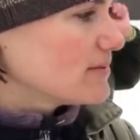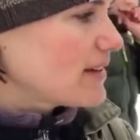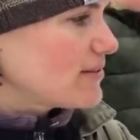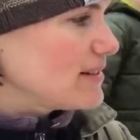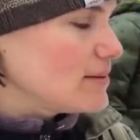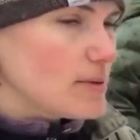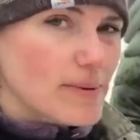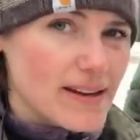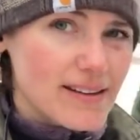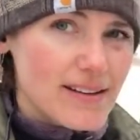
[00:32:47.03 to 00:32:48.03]
I don't need to be
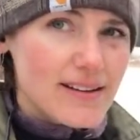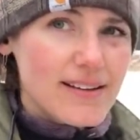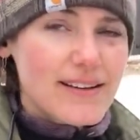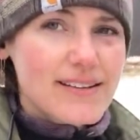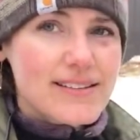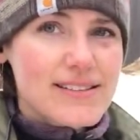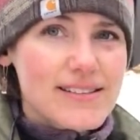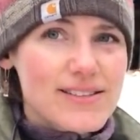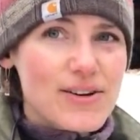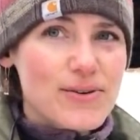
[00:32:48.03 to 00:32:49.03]
bit.
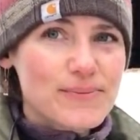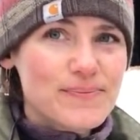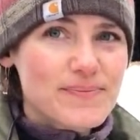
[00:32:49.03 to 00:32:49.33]
So,